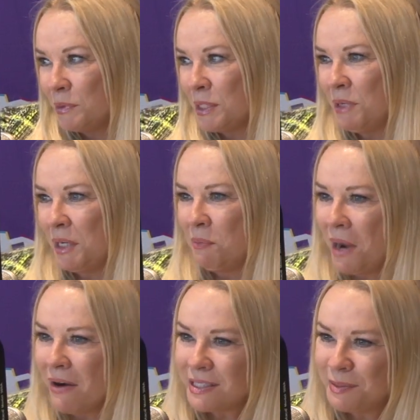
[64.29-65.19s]
was a bit
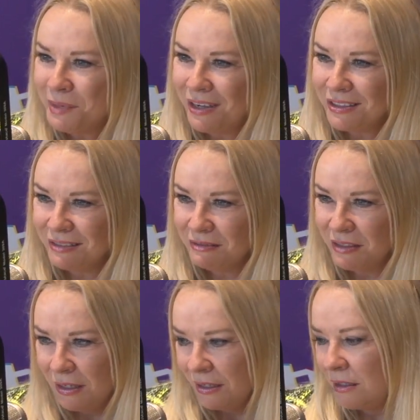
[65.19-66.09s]
embarrassed about, and
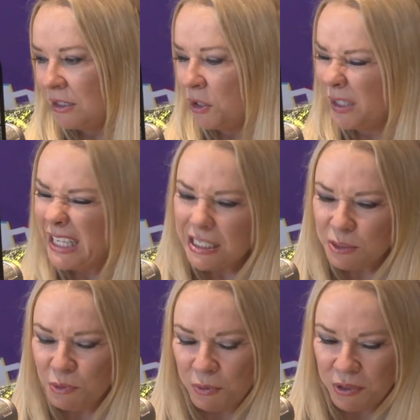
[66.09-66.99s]
yeah. uh, you know, yes,
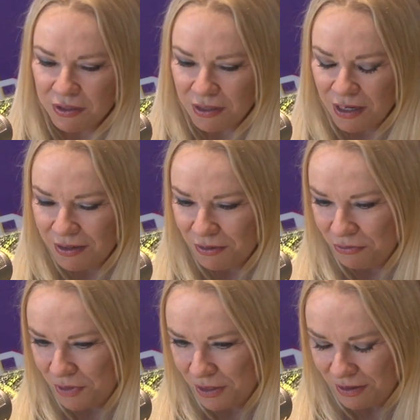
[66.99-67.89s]
we were the kind of
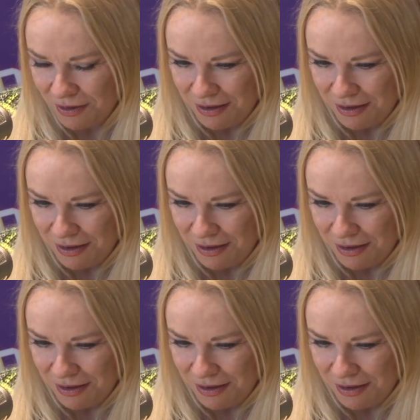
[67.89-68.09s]
the.